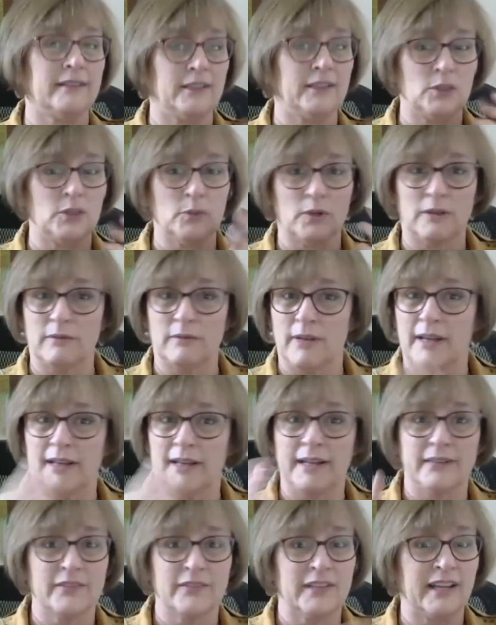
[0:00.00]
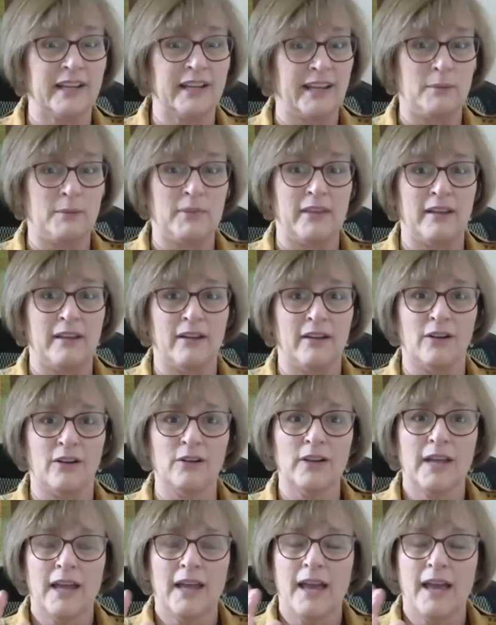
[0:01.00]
You were ahead of the game there.